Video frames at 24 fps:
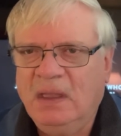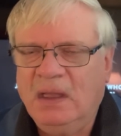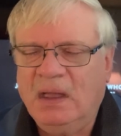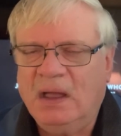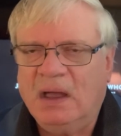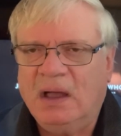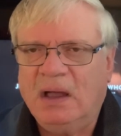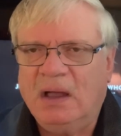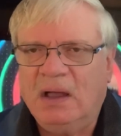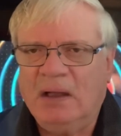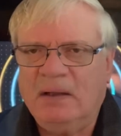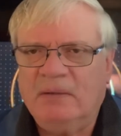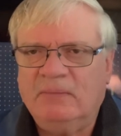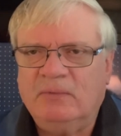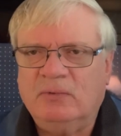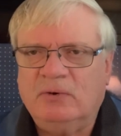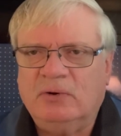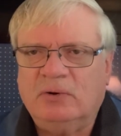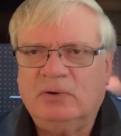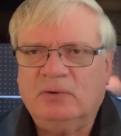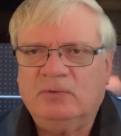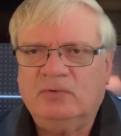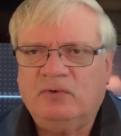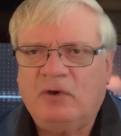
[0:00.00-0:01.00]

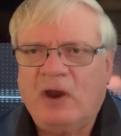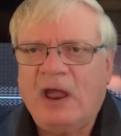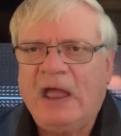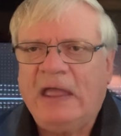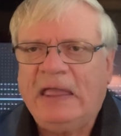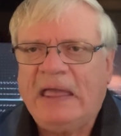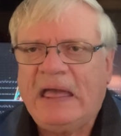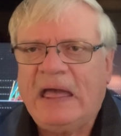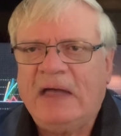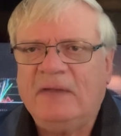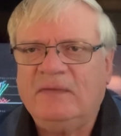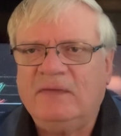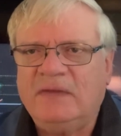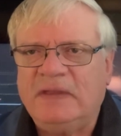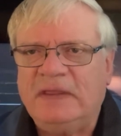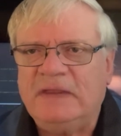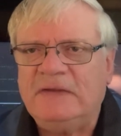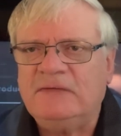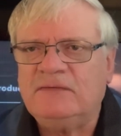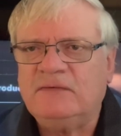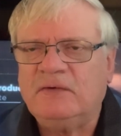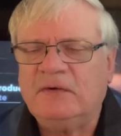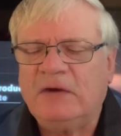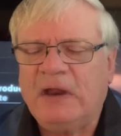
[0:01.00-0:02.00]
We're drying out the
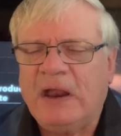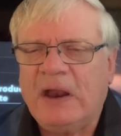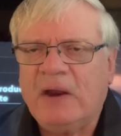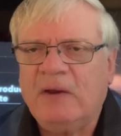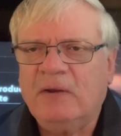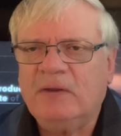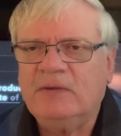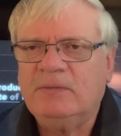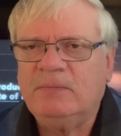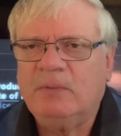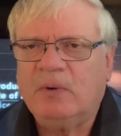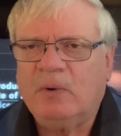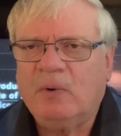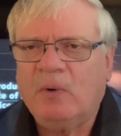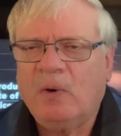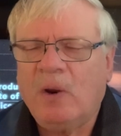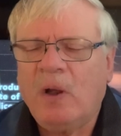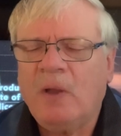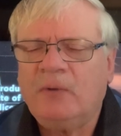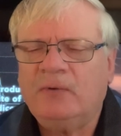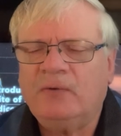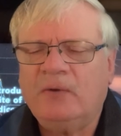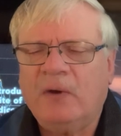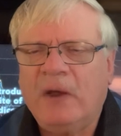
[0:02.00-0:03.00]
eastern areas, but we're
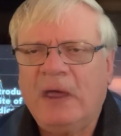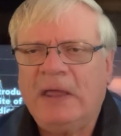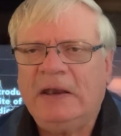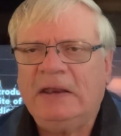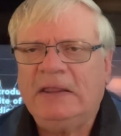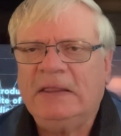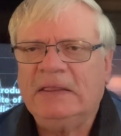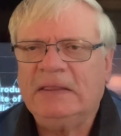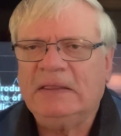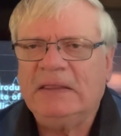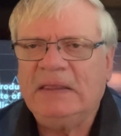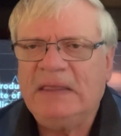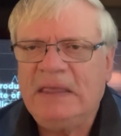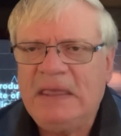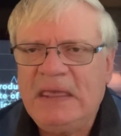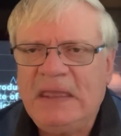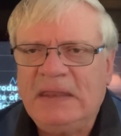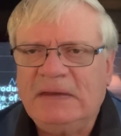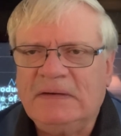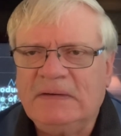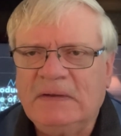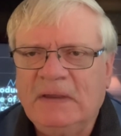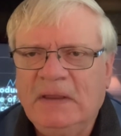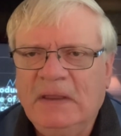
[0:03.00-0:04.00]
also adding
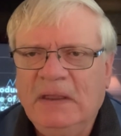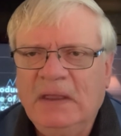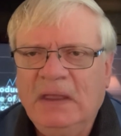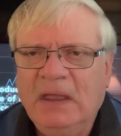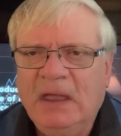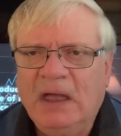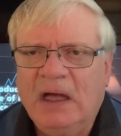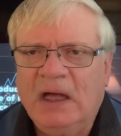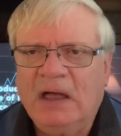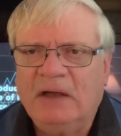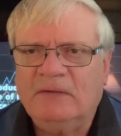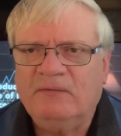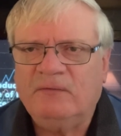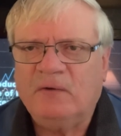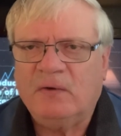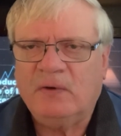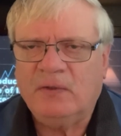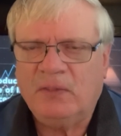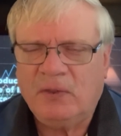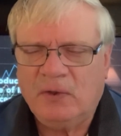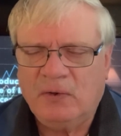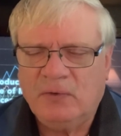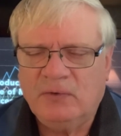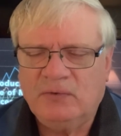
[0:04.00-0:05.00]
heat for
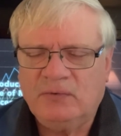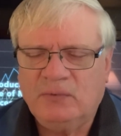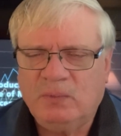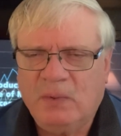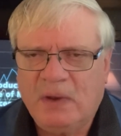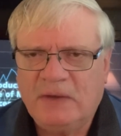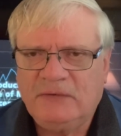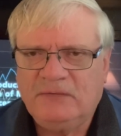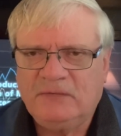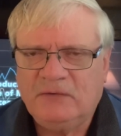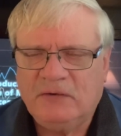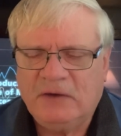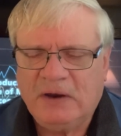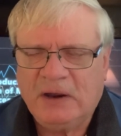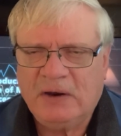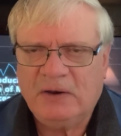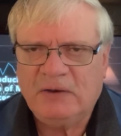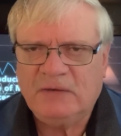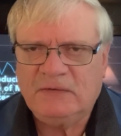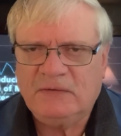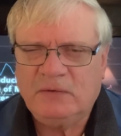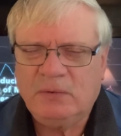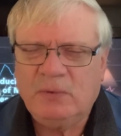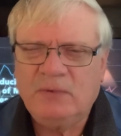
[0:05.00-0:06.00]
those western
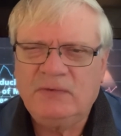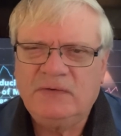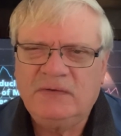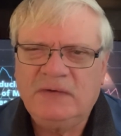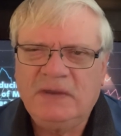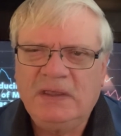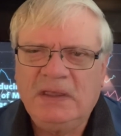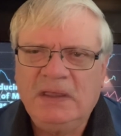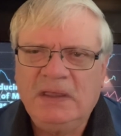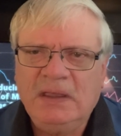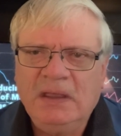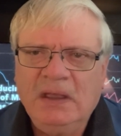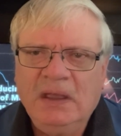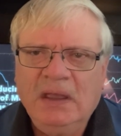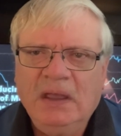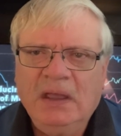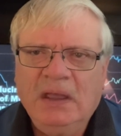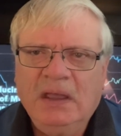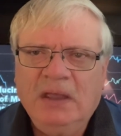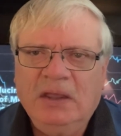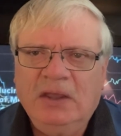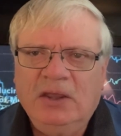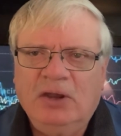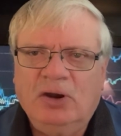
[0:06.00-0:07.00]
areas. So we'll see,
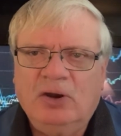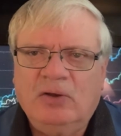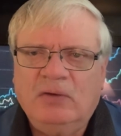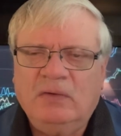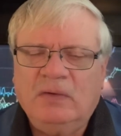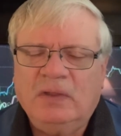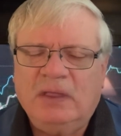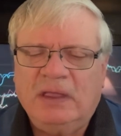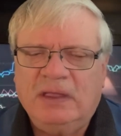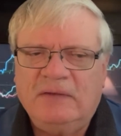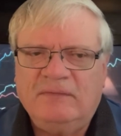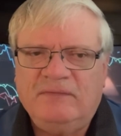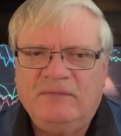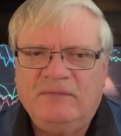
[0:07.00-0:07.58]
you know, if